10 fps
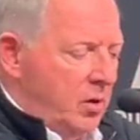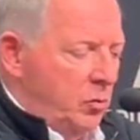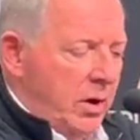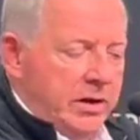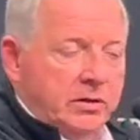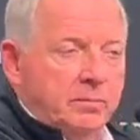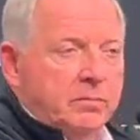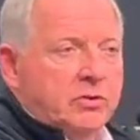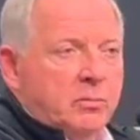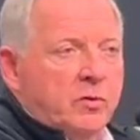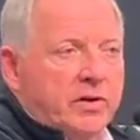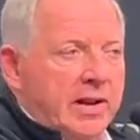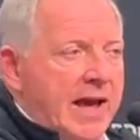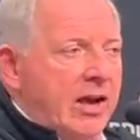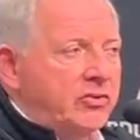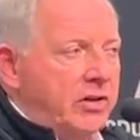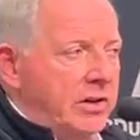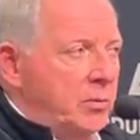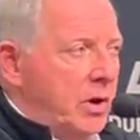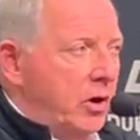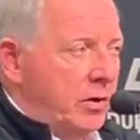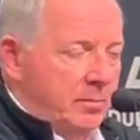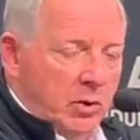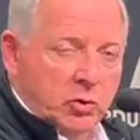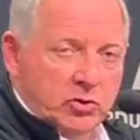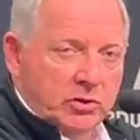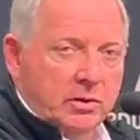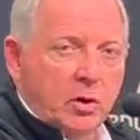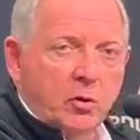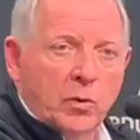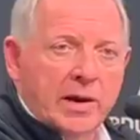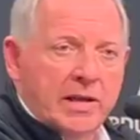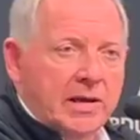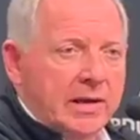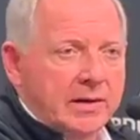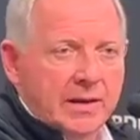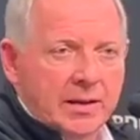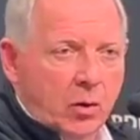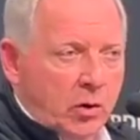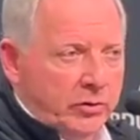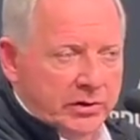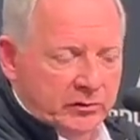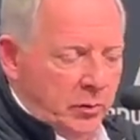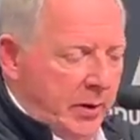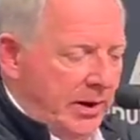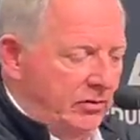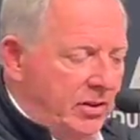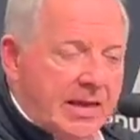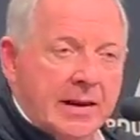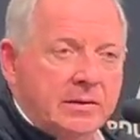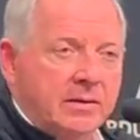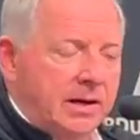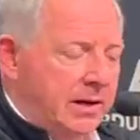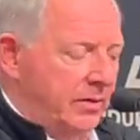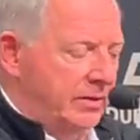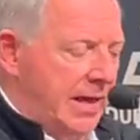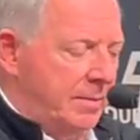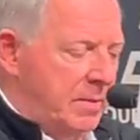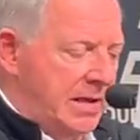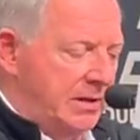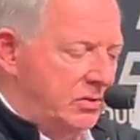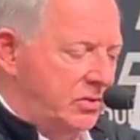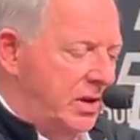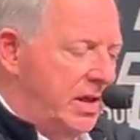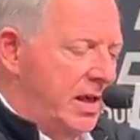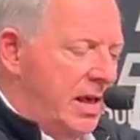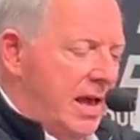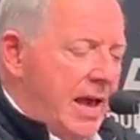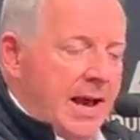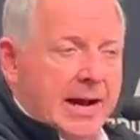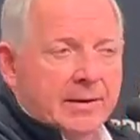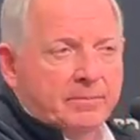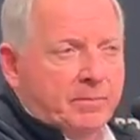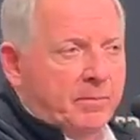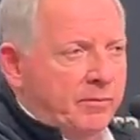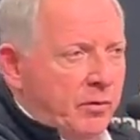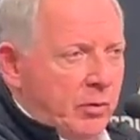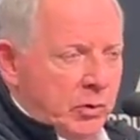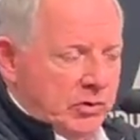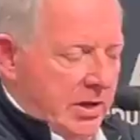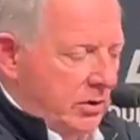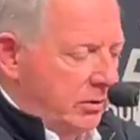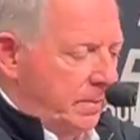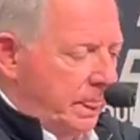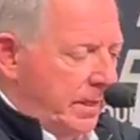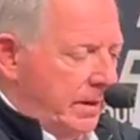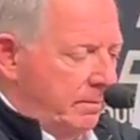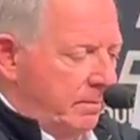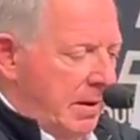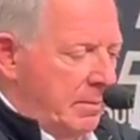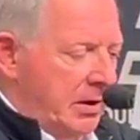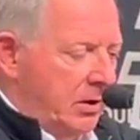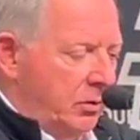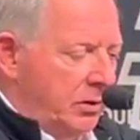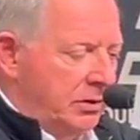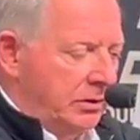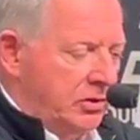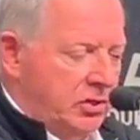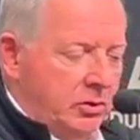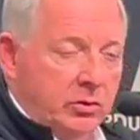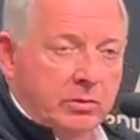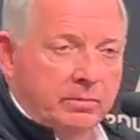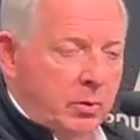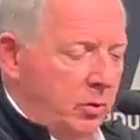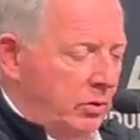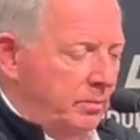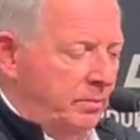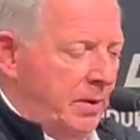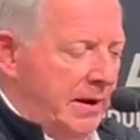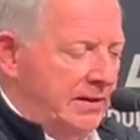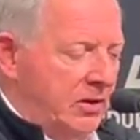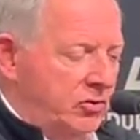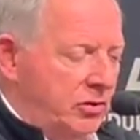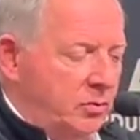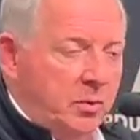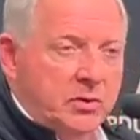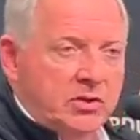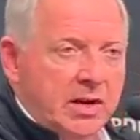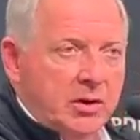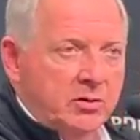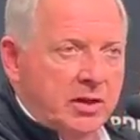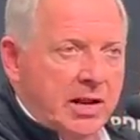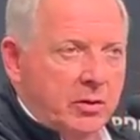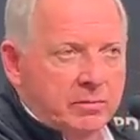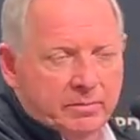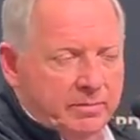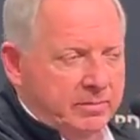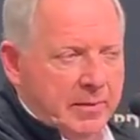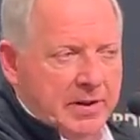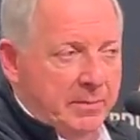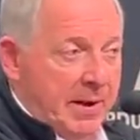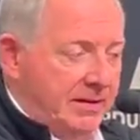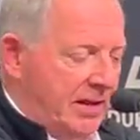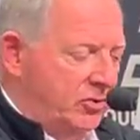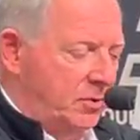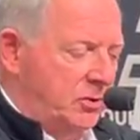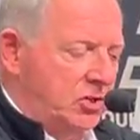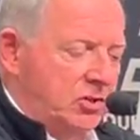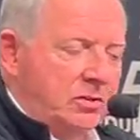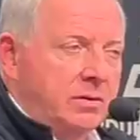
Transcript: ready to move into action, and we are in motion already in all the different ways that means. For those that are maybe going to listen or pay attention to what we say here today, or maybe not pay attention, but just